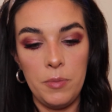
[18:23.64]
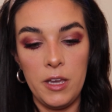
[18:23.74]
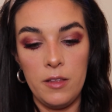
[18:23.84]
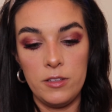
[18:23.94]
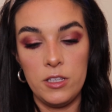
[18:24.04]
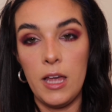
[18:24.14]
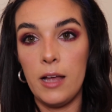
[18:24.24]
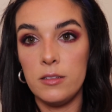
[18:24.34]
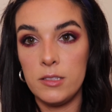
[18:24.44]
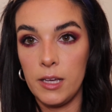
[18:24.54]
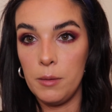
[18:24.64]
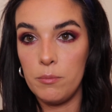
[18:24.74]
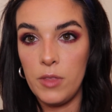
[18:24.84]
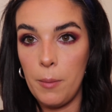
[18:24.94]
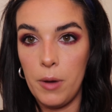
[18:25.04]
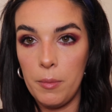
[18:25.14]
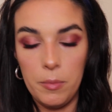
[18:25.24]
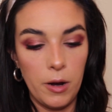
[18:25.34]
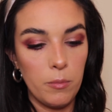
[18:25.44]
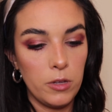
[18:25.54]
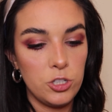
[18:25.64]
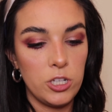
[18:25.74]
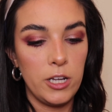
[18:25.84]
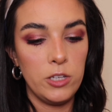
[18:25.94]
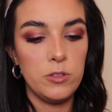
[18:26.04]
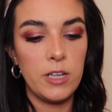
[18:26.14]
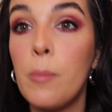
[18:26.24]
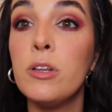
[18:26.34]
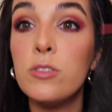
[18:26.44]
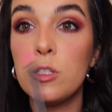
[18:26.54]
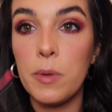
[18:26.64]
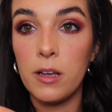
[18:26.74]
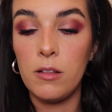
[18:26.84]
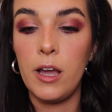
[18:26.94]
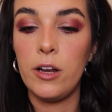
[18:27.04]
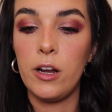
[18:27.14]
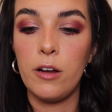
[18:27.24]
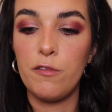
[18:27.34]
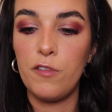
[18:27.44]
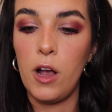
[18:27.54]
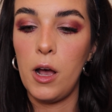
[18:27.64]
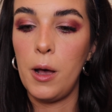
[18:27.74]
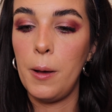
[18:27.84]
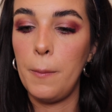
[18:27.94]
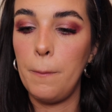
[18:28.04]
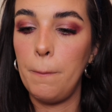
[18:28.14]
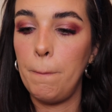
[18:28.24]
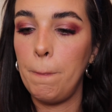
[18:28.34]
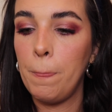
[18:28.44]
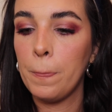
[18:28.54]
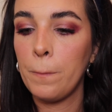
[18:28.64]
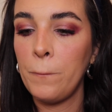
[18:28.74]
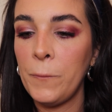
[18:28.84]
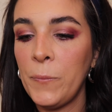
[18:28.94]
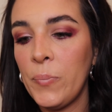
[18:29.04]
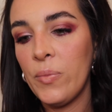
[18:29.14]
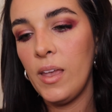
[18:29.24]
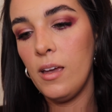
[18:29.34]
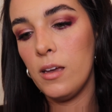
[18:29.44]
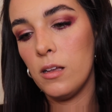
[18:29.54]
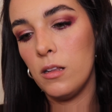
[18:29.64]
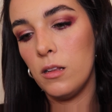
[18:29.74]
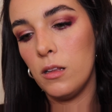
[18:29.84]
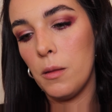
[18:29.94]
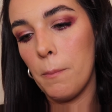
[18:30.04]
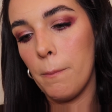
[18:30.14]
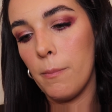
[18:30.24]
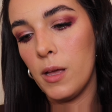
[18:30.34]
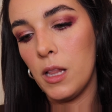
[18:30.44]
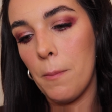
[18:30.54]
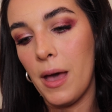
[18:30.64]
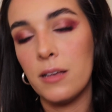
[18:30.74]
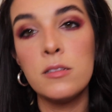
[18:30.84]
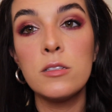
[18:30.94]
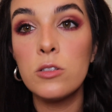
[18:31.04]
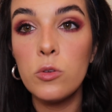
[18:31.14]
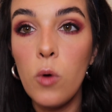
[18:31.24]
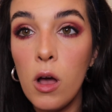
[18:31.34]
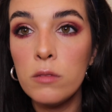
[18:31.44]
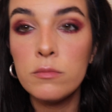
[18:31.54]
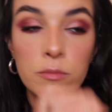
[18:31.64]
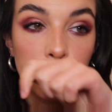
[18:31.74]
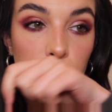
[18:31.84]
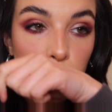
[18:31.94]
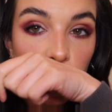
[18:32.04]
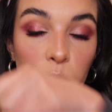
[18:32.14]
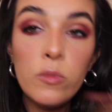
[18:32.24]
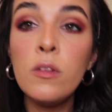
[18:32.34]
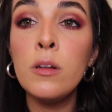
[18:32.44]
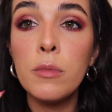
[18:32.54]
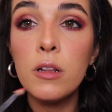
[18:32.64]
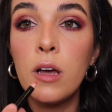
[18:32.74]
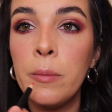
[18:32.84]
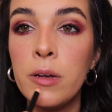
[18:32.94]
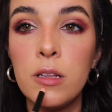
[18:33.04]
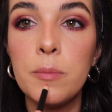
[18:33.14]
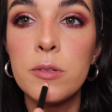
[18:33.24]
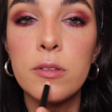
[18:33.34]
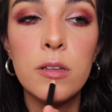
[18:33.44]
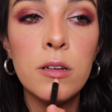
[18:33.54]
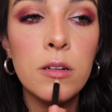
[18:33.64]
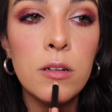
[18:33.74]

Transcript: into that bobbibrown blush that I use. gonna use this pink liner from illamasqua. I'm gonna line my lips with it.